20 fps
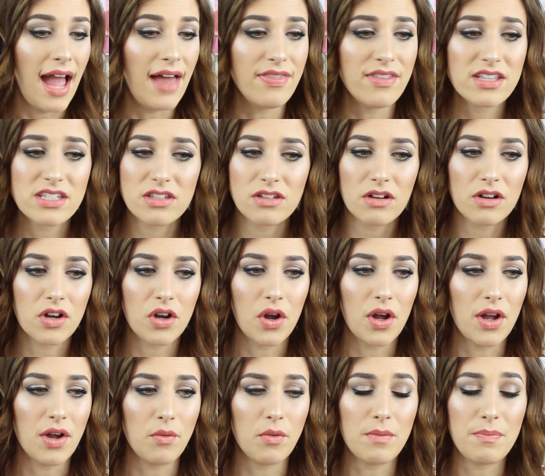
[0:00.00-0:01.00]
And this look
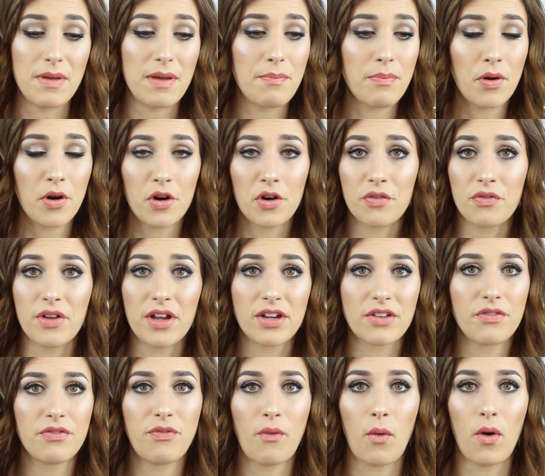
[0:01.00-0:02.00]
would be
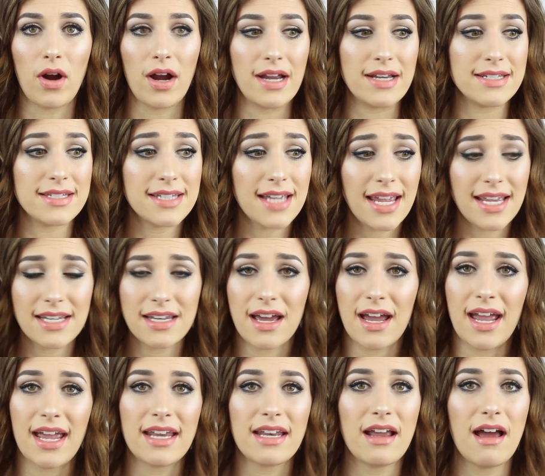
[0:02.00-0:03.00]
perfect for a date
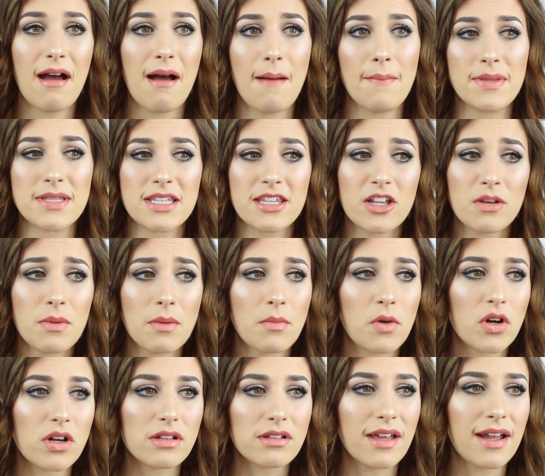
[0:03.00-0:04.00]
night. It's a little bit
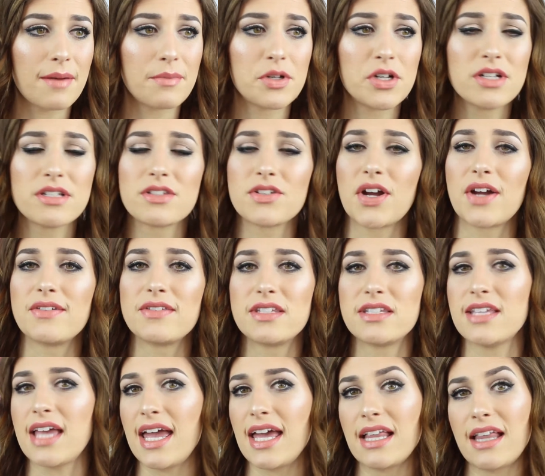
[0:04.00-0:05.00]
more glamorous, so I'd
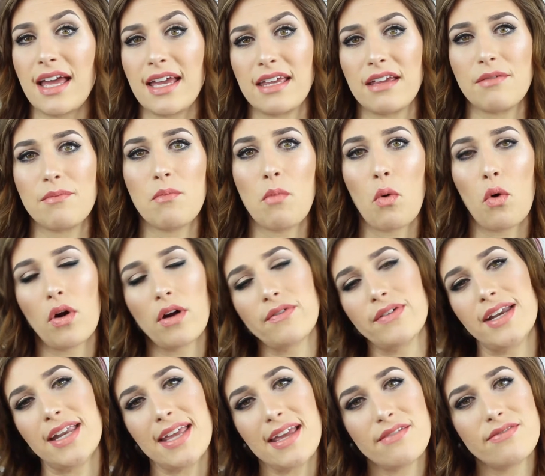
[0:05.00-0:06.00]
say like more
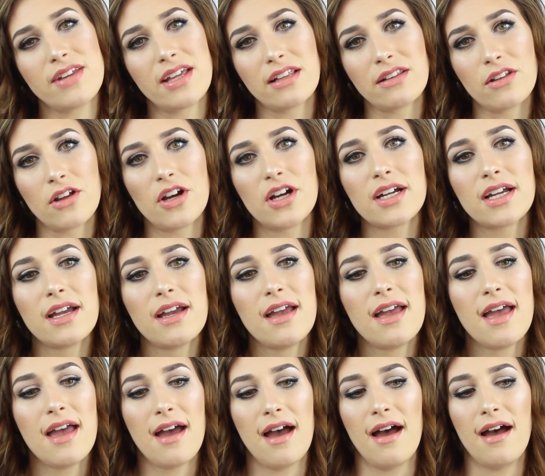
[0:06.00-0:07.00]
of an evening look.
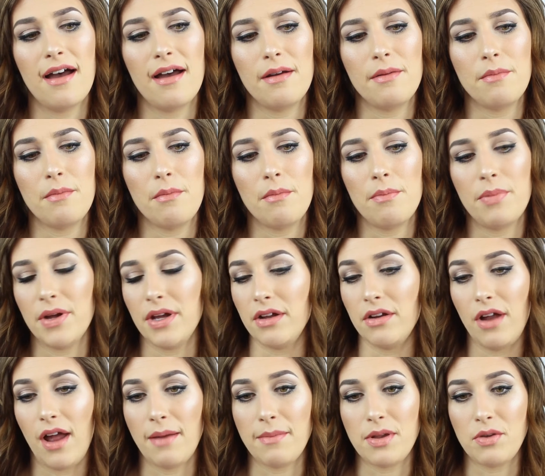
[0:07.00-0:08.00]

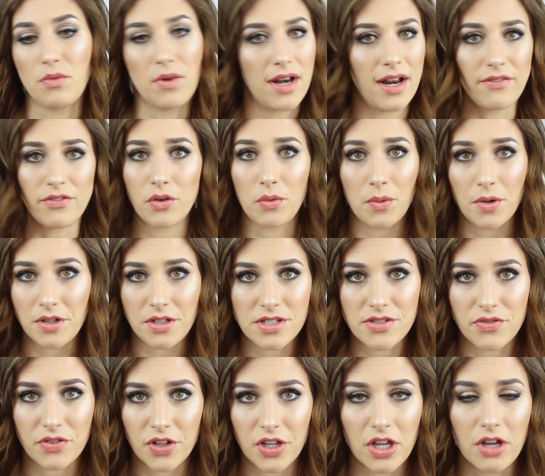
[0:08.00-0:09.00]
But I mean, whatever
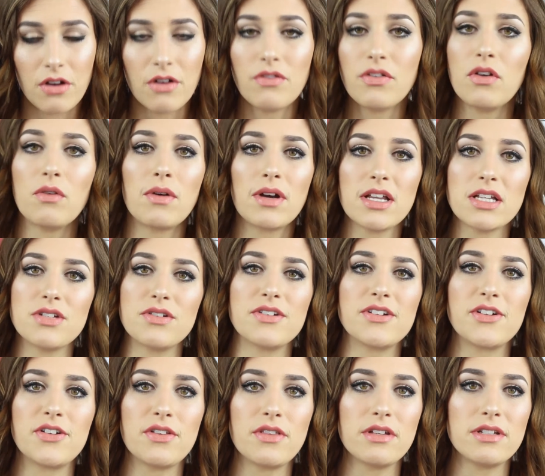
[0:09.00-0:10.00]
works for you. If you want to do
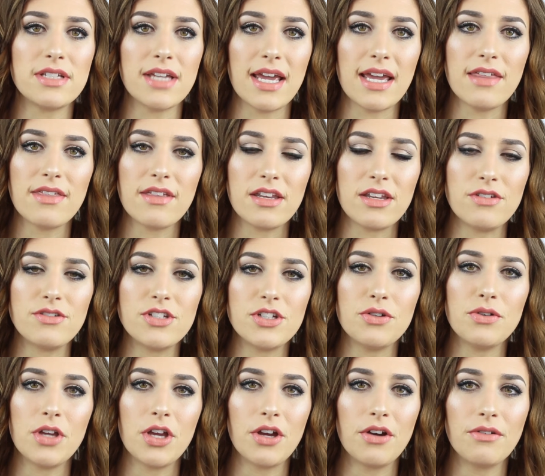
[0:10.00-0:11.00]
it during the day, then you do
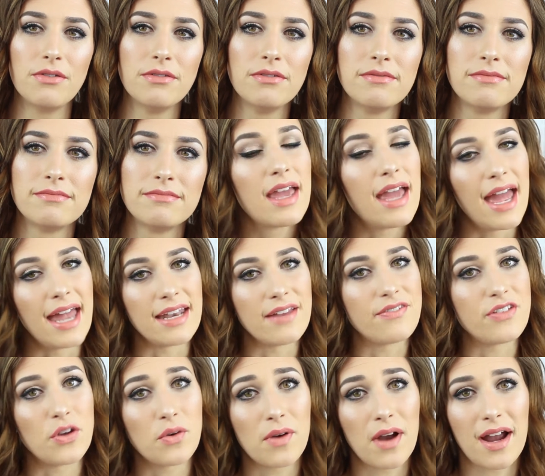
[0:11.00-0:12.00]
you. And
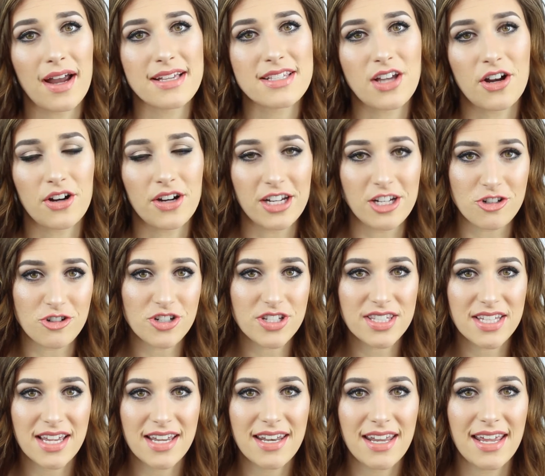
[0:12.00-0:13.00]
if you guys are
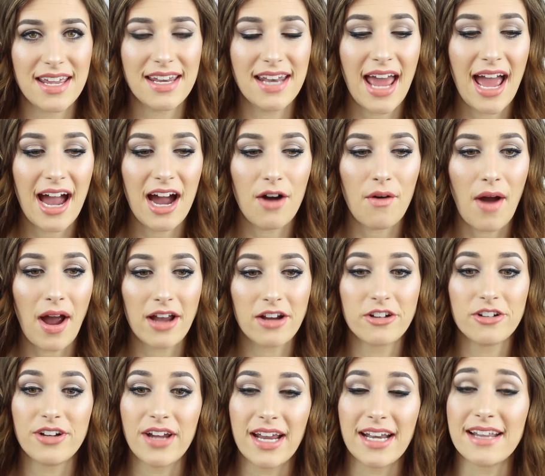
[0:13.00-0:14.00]
interested in how I
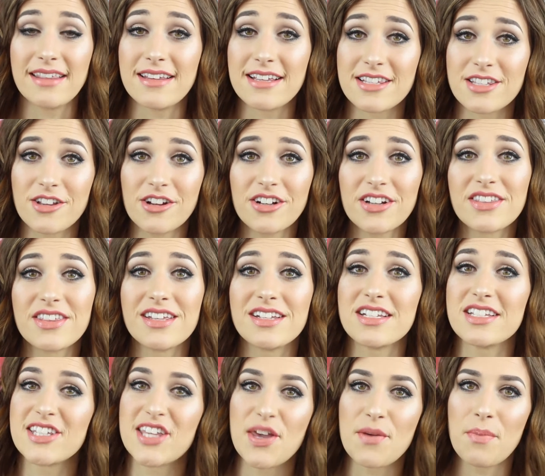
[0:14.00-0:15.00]
created this look, then
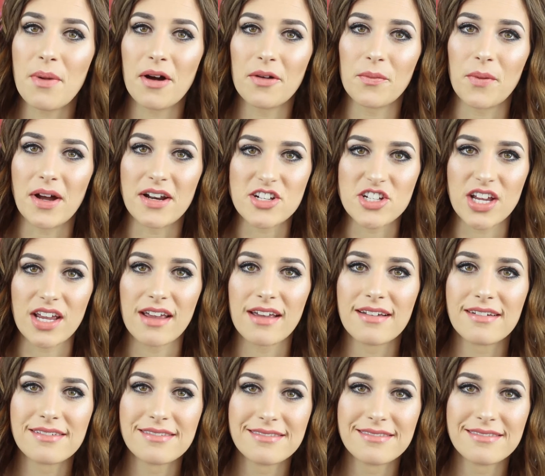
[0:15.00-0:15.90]
just keep on watching.